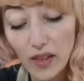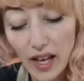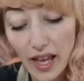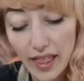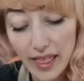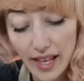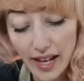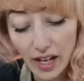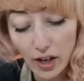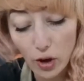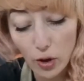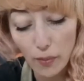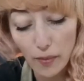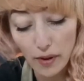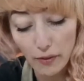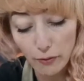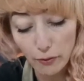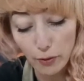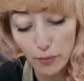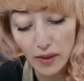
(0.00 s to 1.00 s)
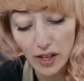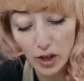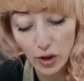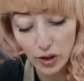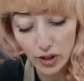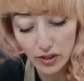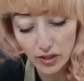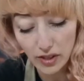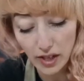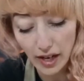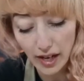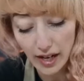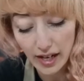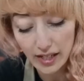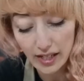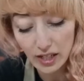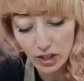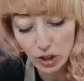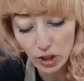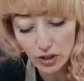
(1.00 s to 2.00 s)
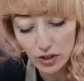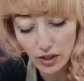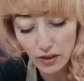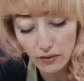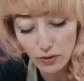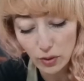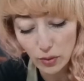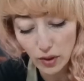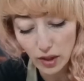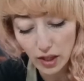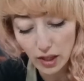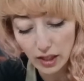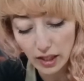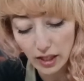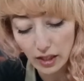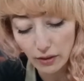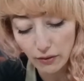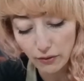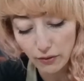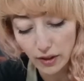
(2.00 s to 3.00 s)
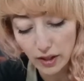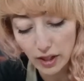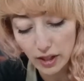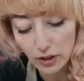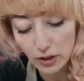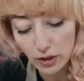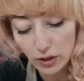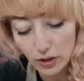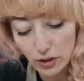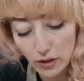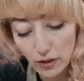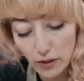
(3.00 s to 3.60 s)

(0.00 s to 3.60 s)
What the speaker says: and then come in from the other side. It just gives you a cleaner finish.